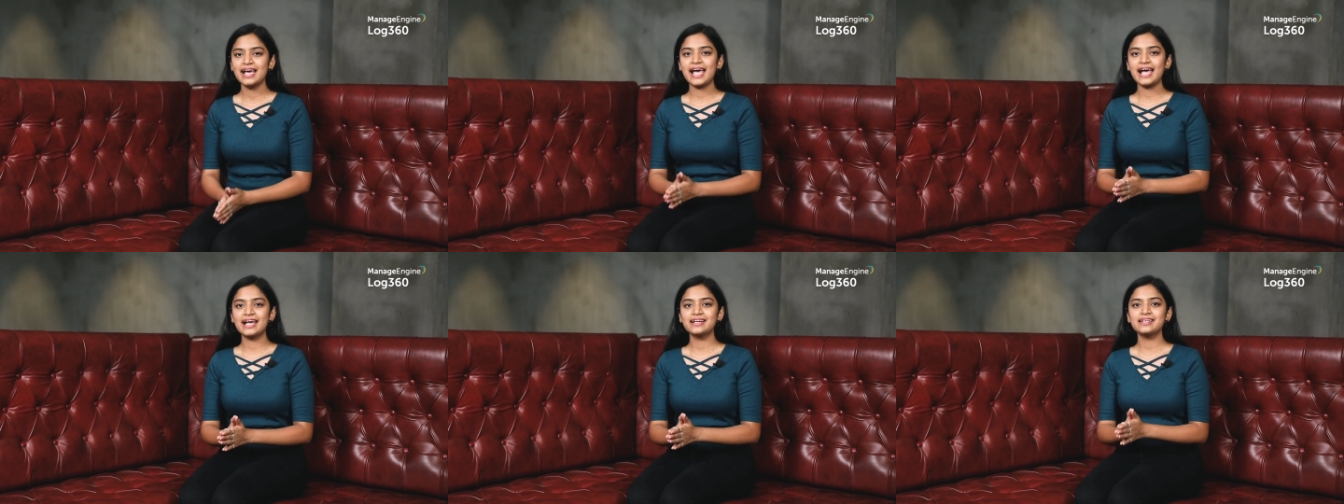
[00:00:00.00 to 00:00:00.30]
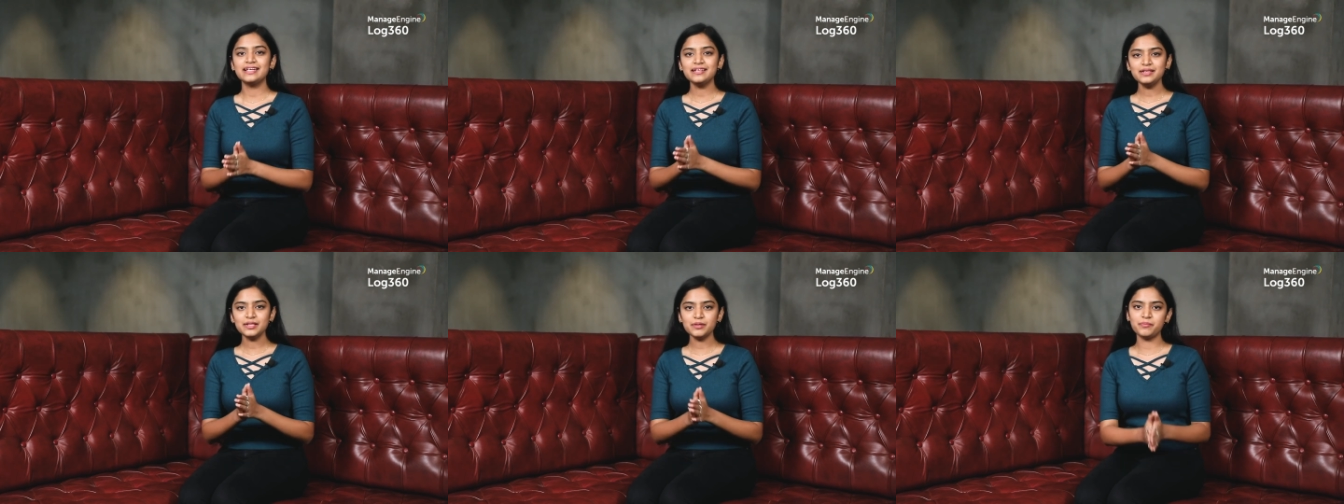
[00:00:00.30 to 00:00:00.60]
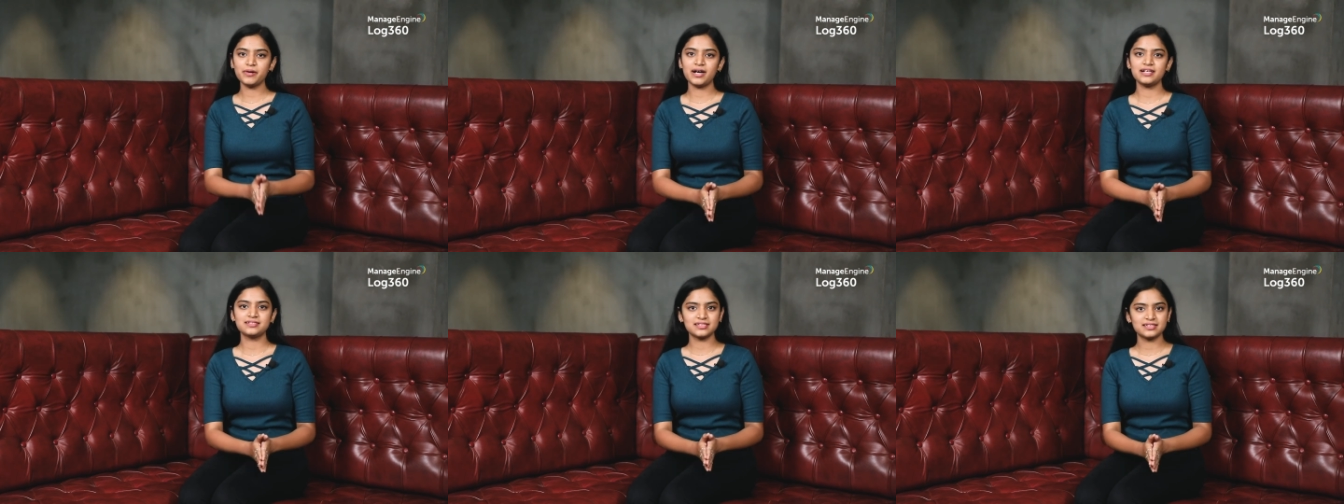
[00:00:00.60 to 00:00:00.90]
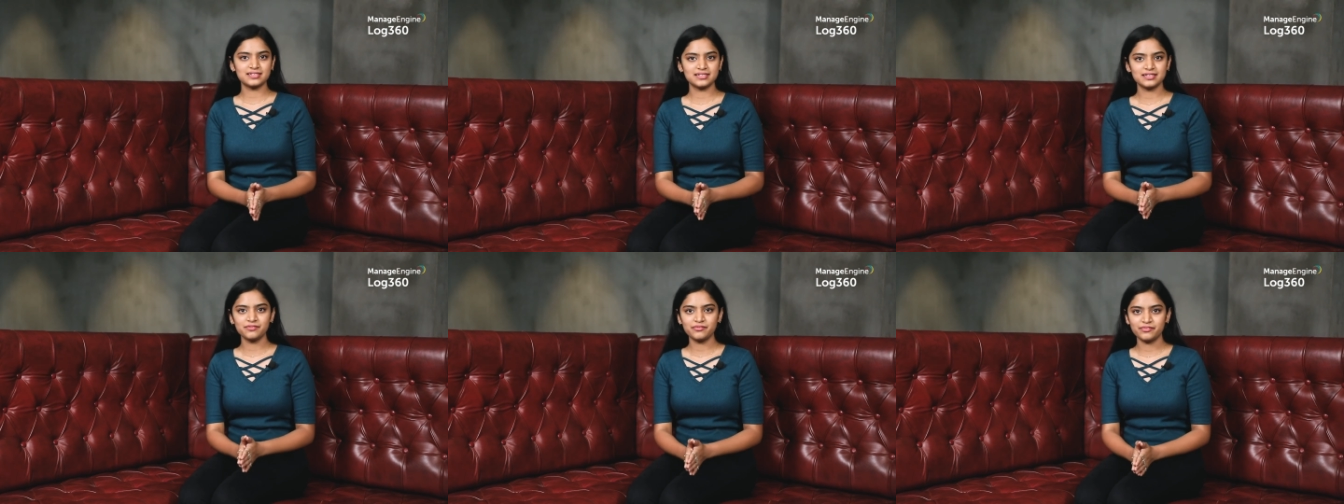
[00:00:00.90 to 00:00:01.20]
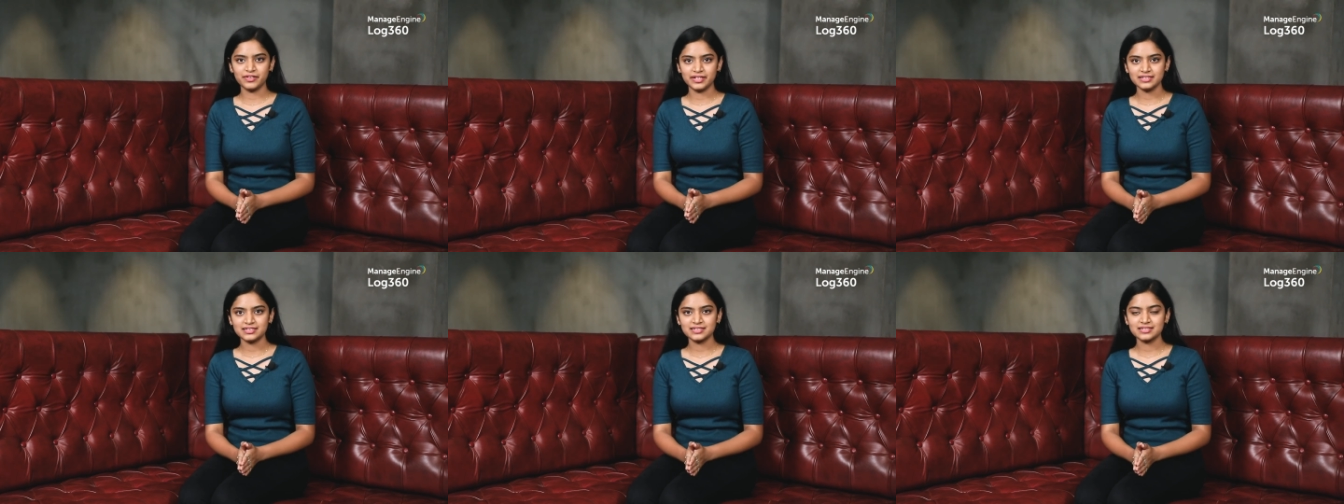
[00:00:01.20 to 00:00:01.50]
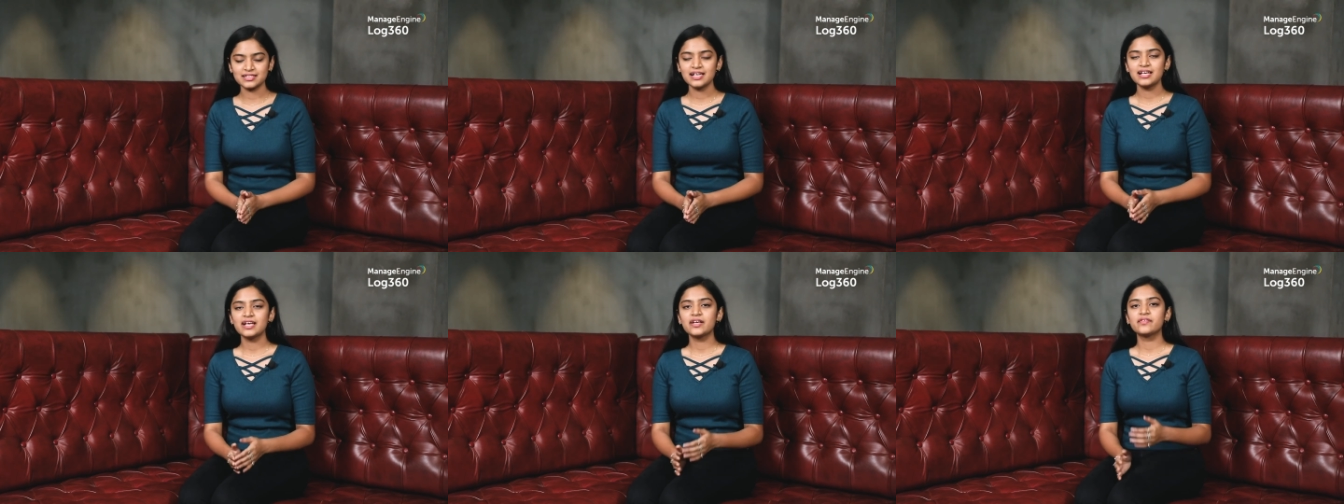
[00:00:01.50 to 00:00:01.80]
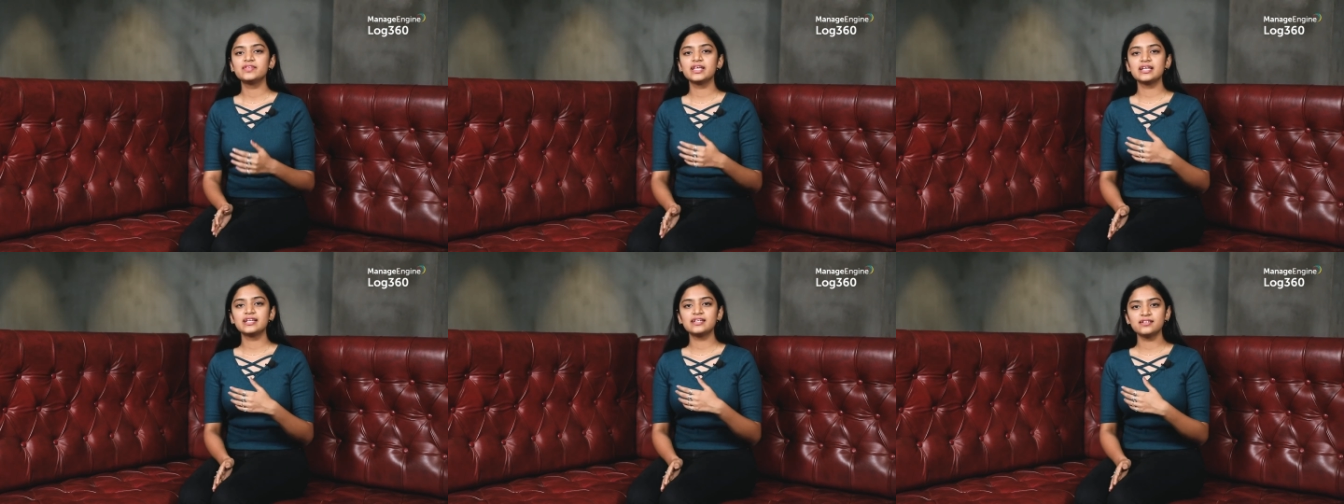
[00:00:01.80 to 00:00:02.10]
And in the persistent phase,
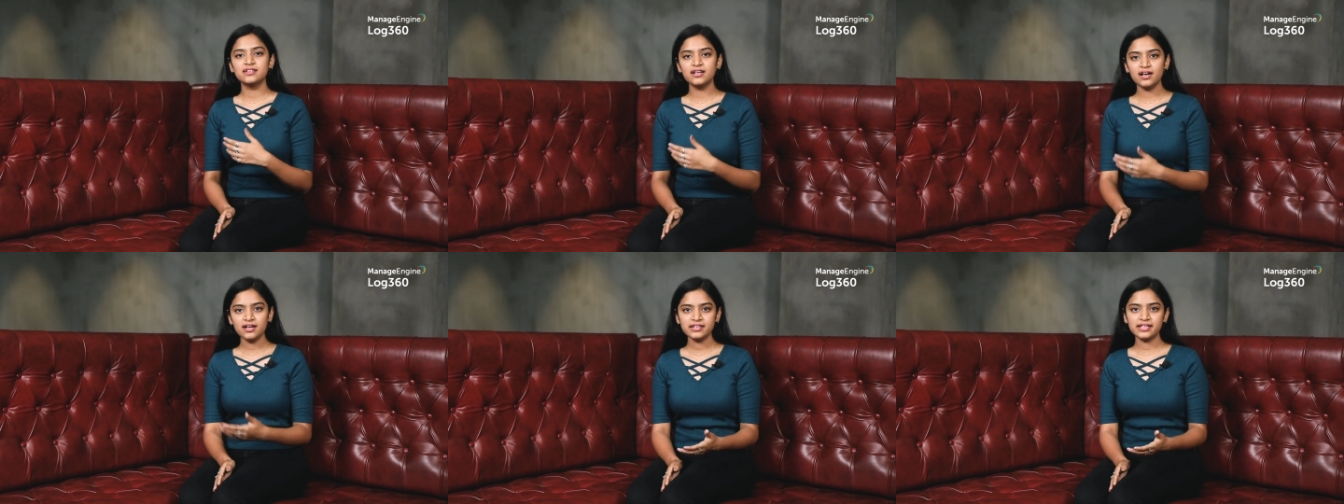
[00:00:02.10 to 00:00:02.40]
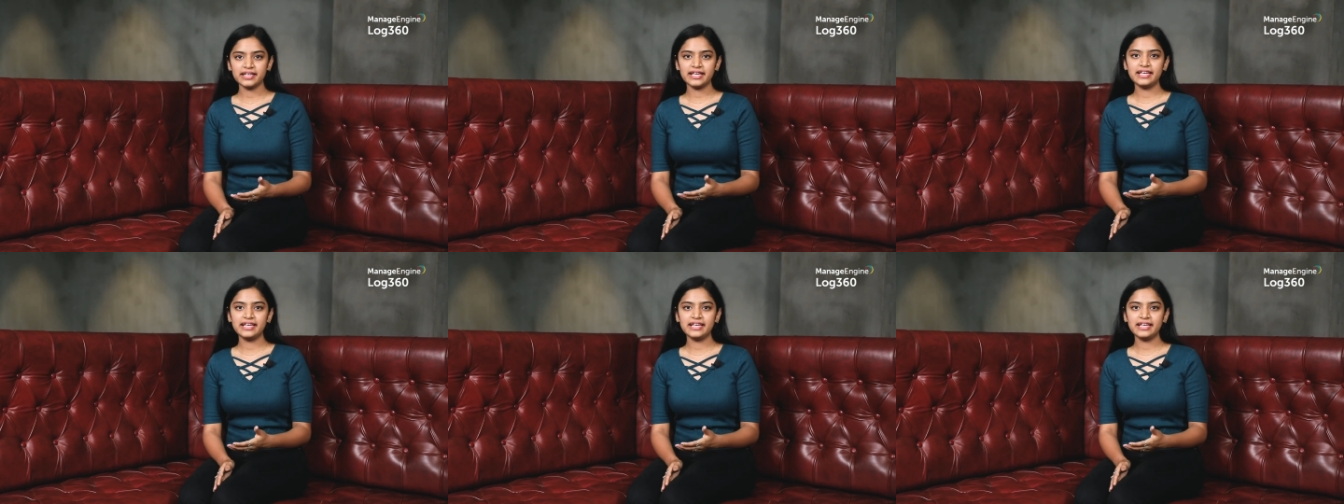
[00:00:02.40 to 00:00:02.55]
they lurk